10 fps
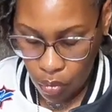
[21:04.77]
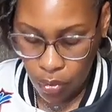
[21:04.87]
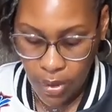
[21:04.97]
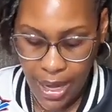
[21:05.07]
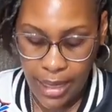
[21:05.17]

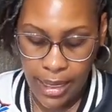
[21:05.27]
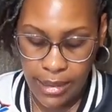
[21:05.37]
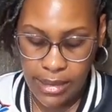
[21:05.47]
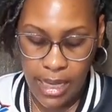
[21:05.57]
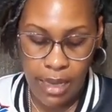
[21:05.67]
or at
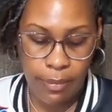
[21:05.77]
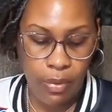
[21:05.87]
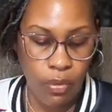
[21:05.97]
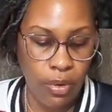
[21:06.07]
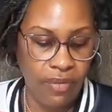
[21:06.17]

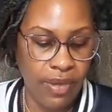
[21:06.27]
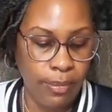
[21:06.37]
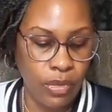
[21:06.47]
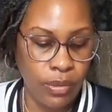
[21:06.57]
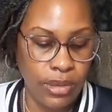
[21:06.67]
nighttime, or if
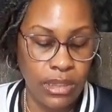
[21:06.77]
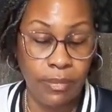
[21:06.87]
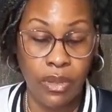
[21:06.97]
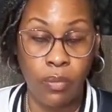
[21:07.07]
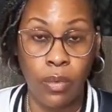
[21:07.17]
I'm doing
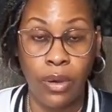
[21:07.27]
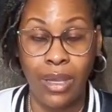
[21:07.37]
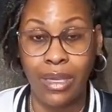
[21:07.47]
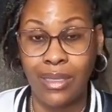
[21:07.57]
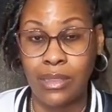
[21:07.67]
something where
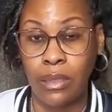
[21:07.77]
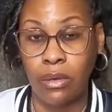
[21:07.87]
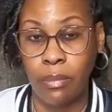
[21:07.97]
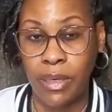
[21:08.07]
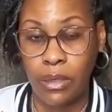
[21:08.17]
it is a
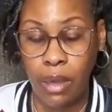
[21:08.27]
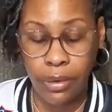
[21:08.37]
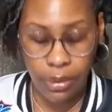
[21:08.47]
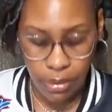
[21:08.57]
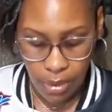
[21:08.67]
little bit
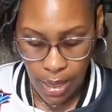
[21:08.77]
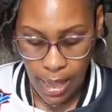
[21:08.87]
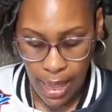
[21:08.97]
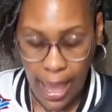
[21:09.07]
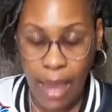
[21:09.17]
darker,
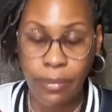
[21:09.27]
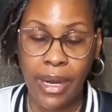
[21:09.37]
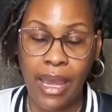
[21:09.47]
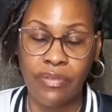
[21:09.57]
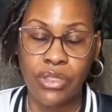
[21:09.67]
I
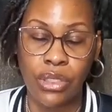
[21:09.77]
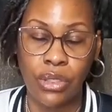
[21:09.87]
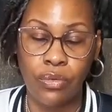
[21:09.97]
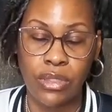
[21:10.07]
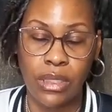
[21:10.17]
would have to
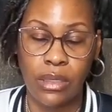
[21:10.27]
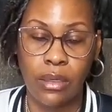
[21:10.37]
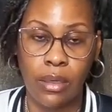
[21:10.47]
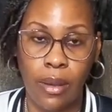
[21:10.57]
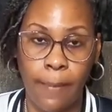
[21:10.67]
use it
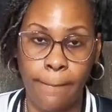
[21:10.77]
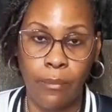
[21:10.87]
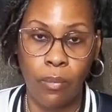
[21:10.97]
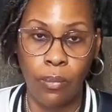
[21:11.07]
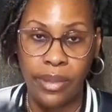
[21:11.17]

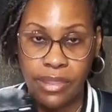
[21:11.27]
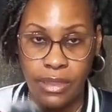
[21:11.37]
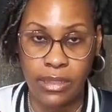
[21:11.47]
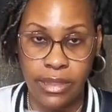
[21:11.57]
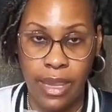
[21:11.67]
with
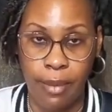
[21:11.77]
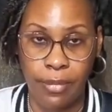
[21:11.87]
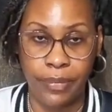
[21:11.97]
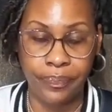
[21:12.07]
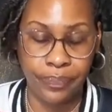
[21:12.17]
this
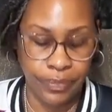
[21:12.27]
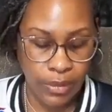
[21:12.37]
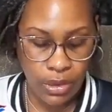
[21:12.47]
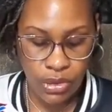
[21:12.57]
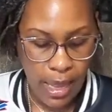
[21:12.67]
camera.
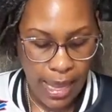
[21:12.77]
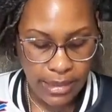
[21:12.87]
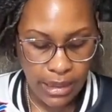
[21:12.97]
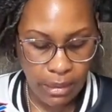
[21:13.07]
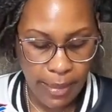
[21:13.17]
I
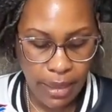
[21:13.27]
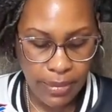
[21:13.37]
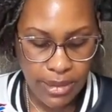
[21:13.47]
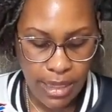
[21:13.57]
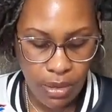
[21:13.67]
take the
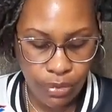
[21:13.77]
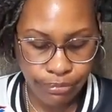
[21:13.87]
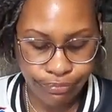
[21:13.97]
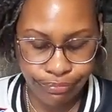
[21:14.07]
batteries out,